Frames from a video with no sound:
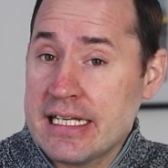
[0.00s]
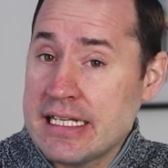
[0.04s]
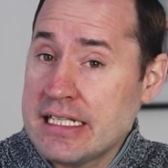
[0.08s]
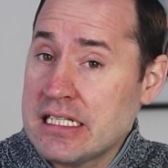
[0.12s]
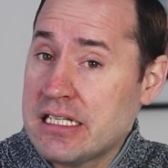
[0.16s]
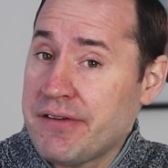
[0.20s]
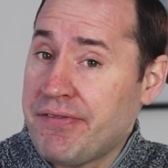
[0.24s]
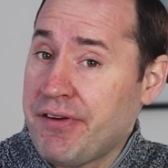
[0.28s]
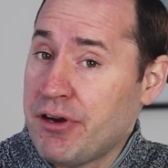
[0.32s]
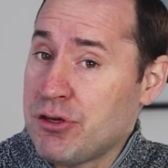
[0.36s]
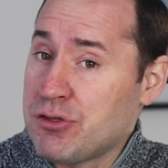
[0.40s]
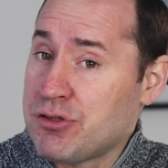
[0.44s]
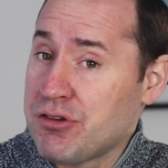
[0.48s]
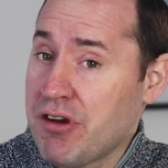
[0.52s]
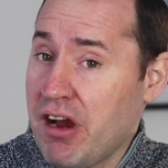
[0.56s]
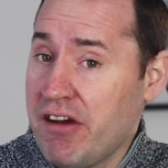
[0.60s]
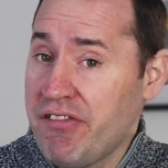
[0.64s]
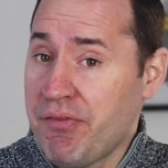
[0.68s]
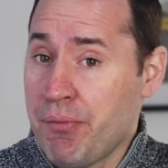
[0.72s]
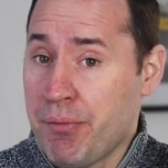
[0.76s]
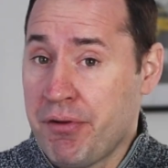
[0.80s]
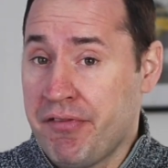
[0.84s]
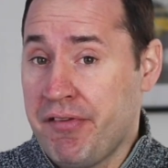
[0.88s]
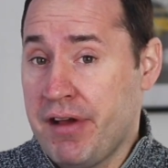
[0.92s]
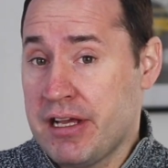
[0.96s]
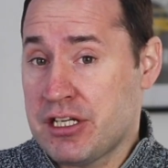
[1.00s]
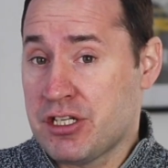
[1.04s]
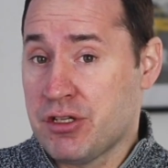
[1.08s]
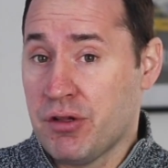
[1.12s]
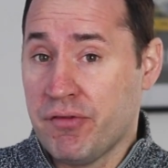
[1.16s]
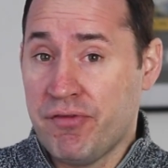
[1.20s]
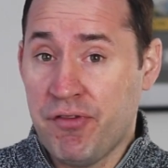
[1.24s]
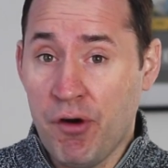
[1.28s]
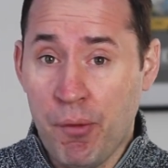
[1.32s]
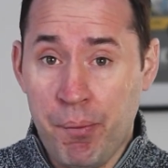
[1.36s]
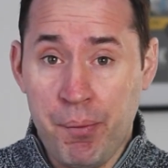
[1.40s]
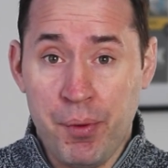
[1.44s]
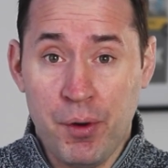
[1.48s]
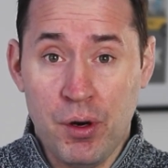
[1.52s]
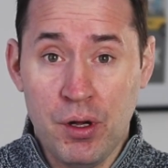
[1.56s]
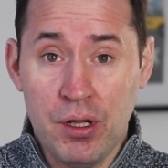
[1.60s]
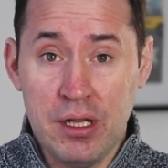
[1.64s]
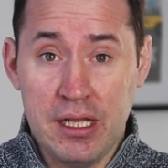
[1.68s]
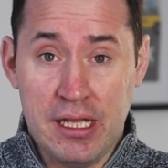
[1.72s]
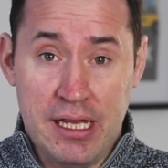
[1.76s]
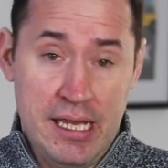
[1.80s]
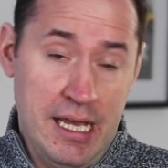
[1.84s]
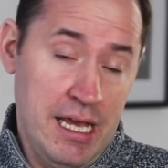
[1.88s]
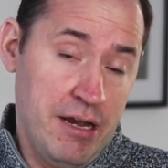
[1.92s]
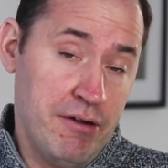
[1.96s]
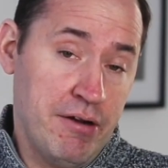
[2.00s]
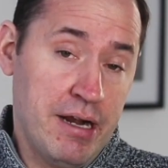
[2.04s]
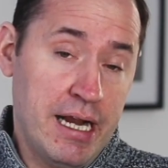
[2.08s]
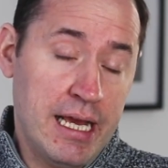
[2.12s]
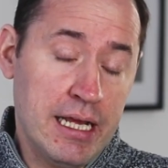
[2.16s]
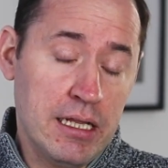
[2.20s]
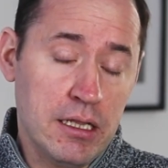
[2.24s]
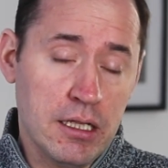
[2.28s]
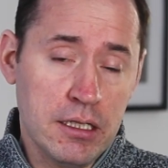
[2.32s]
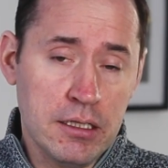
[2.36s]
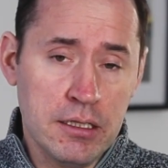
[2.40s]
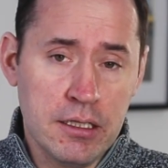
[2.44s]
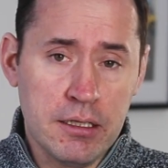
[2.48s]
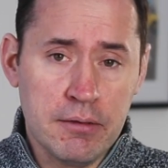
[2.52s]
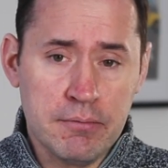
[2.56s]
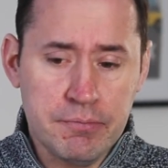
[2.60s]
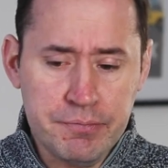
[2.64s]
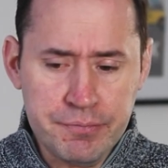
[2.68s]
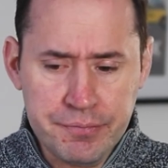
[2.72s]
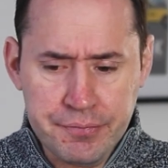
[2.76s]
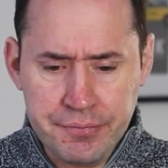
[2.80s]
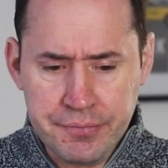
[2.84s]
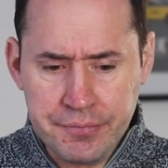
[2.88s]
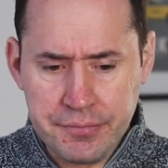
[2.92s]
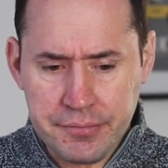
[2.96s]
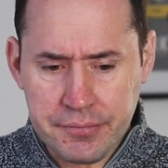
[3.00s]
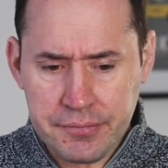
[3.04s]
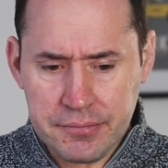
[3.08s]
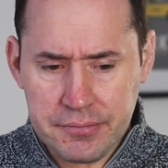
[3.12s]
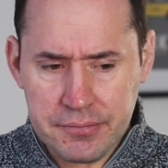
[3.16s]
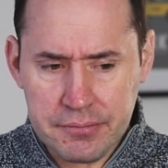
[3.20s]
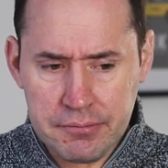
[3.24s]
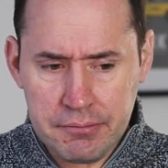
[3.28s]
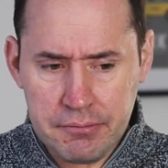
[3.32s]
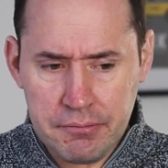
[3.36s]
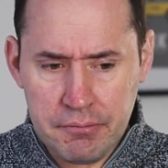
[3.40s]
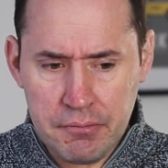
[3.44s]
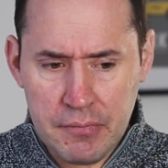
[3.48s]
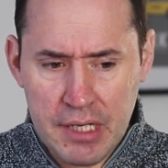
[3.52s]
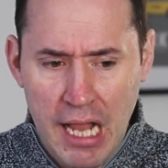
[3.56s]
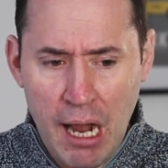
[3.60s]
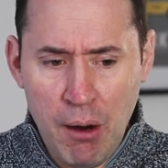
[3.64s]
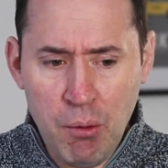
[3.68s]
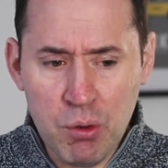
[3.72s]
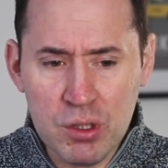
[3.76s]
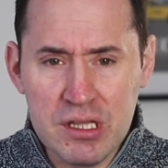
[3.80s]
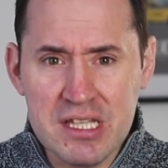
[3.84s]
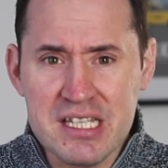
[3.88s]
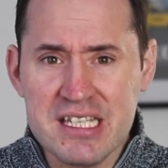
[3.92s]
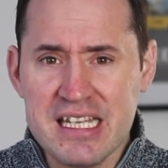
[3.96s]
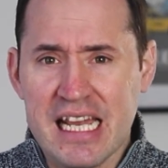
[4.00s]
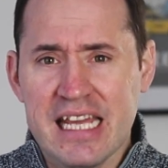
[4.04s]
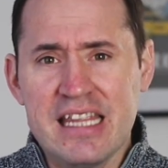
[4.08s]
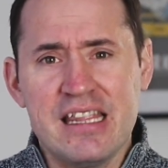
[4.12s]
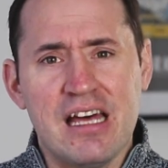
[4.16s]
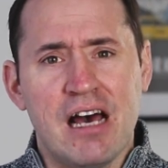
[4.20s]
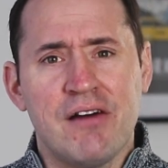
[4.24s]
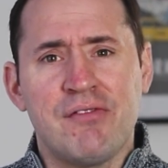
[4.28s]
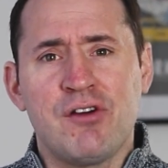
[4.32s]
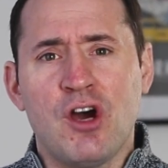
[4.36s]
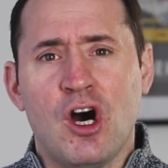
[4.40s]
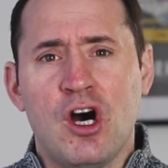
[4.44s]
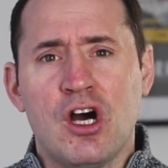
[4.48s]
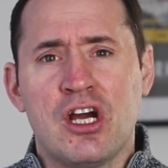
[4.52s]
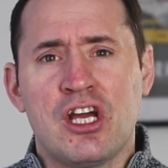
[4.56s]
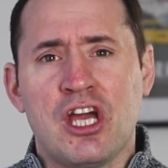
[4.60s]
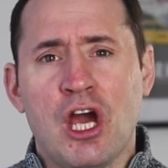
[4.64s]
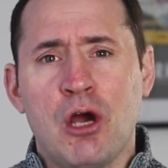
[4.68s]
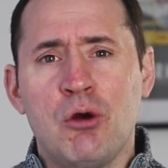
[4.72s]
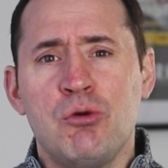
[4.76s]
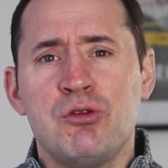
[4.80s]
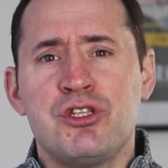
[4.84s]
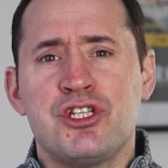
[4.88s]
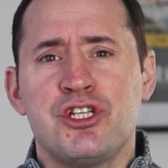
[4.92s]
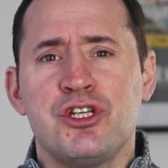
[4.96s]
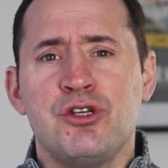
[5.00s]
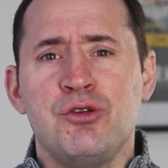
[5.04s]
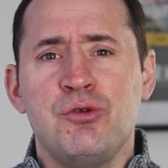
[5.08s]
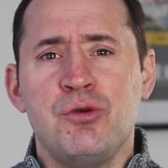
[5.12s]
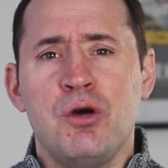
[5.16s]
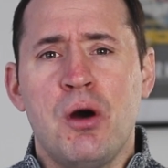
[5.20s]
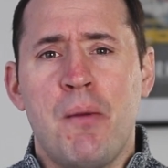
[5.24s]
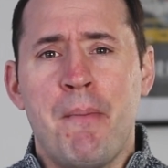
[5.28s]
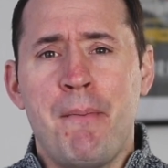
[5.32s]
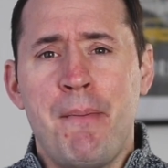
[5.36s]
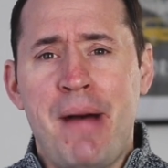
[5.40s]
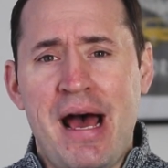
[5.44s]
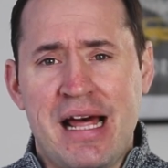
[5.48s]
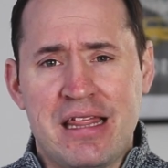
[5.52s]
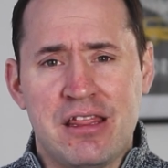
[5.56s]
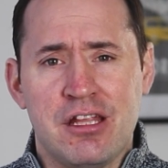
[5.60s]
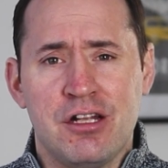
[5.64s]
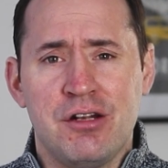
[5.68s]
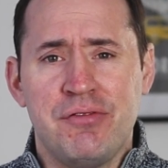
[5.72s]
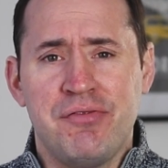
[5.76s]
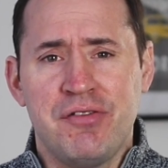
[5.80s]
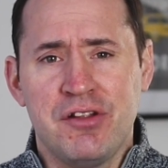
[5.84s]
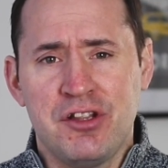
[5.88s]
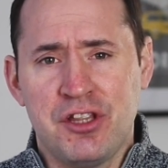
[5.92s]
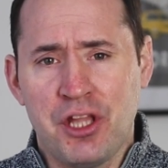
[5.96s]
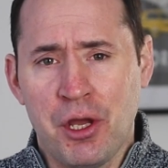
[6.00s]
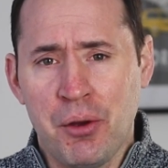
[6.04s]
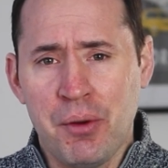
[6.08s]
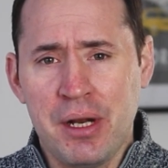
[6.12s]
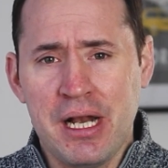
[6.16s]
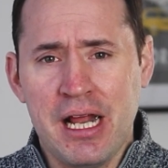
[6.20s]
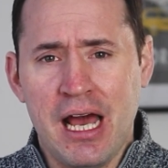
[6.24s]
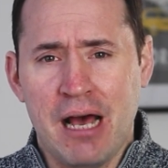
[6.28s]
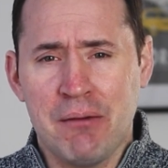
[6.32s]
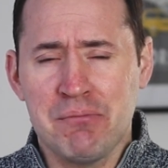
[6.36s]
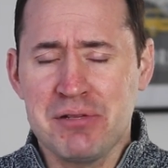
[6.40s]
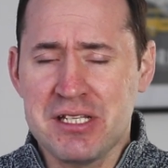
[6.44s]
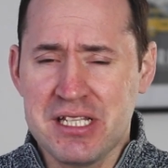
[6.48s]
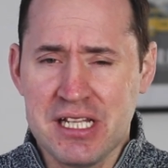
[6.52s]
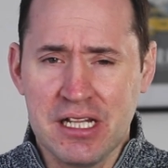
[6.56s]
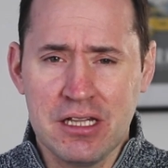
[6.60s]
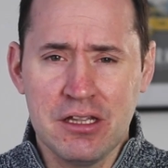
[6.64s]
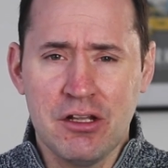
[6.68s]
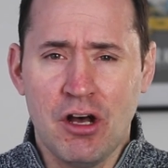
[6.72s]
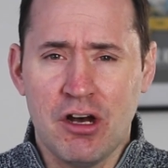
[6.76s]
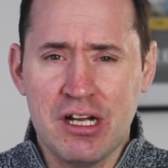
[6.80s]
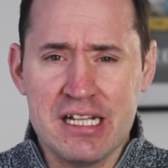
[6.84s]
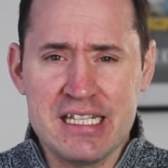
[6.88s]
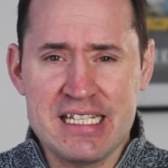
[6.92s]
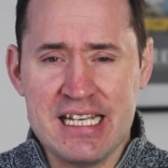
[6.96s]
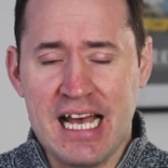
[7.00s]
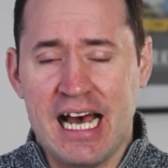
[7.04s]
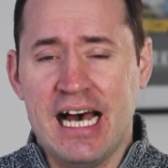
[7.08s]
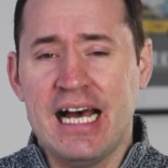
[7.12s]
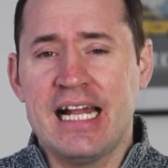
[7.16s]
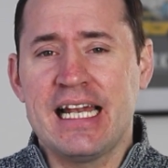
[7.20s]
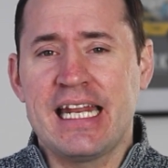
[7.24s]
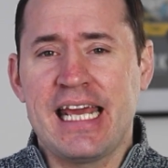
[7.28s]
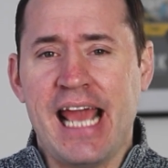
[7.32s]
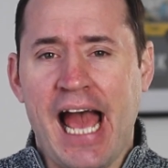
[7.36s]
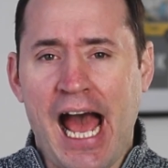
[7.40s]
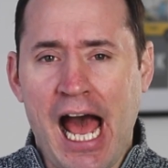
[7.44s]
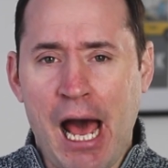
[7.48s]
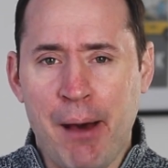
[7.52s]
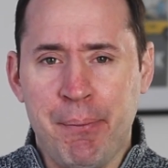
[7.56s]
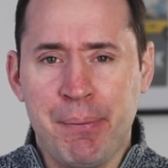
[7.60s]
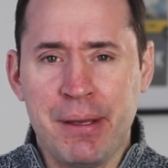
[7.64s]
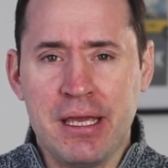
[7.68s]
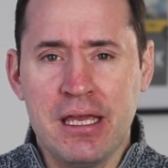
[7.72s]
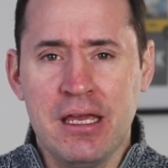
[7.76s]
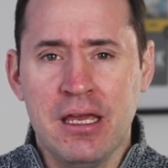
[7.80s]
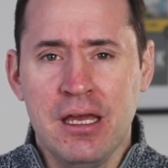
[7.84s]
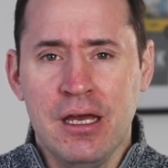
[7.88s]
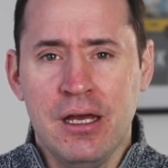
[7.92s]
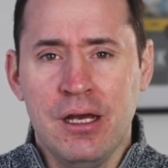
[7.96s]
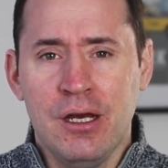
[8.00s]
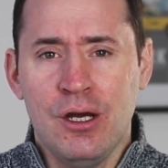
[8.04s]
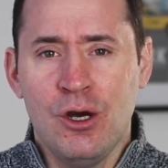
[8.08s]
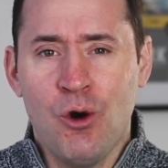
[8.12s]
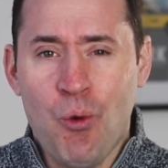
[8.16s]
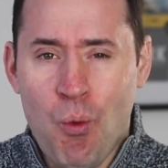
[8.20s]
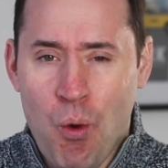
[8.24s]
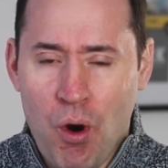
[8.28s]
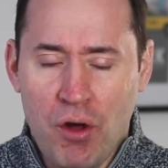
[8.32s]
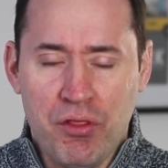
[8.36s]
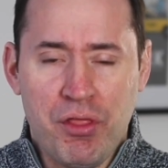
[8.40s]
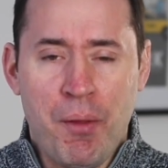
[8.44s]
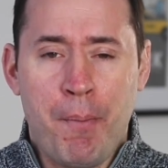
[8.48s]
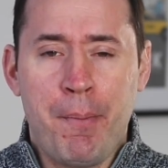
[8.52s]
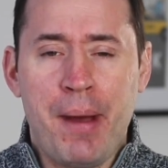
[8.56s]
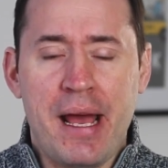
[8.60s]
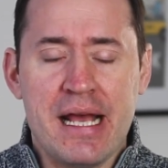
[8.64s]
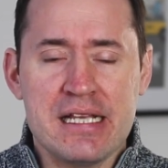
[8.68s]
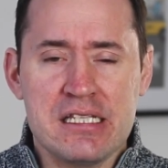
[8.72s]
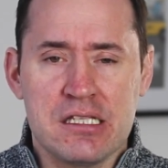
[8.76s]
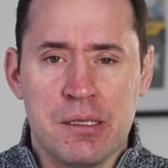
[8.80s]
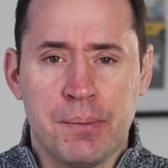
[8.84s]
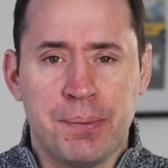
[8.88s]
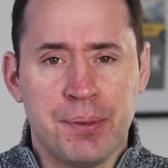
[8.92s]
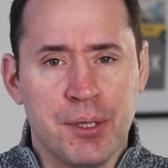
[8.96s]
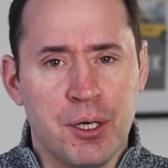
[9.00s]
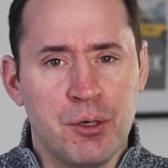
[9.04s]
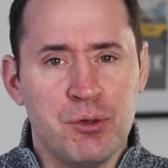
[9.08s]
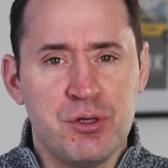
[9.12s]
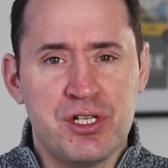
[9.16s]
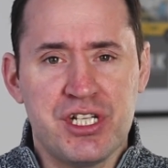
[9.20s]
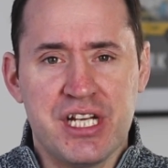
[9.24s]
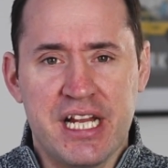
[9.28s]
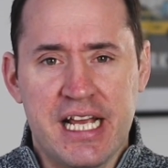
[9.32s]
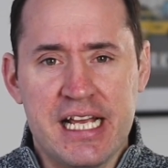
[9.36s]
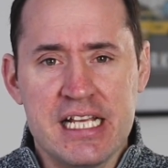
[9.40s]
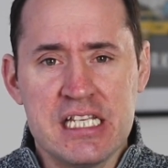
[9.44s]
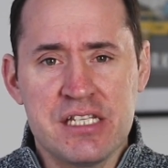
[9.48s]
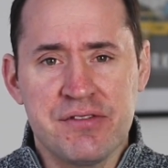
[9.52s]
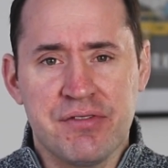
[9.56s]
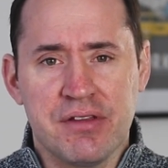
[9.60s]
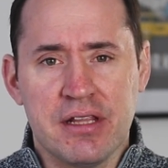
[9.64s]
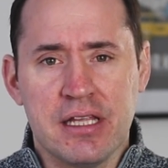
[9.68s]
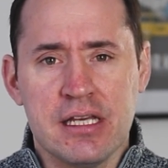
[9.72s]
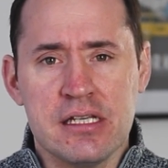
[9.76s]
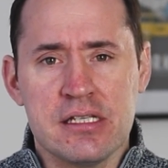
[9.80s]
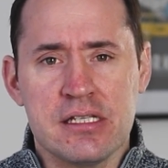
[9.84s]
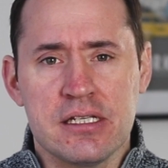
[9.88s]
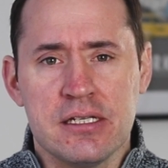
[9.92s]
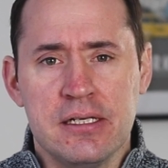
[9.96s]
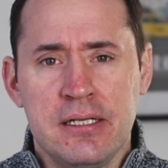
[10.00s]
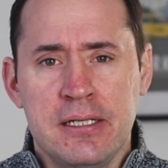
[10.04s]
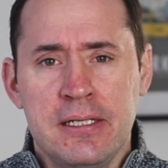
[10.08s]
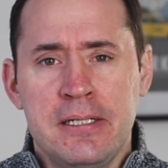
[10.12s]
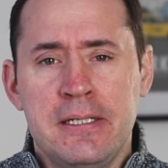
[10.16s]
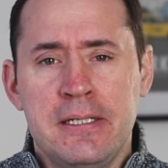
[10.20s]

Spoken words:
into photographing professional football here in England. I wouldn't say that I've got a go-to method for doing it. I'm still not entirely happy what the best approach is for this.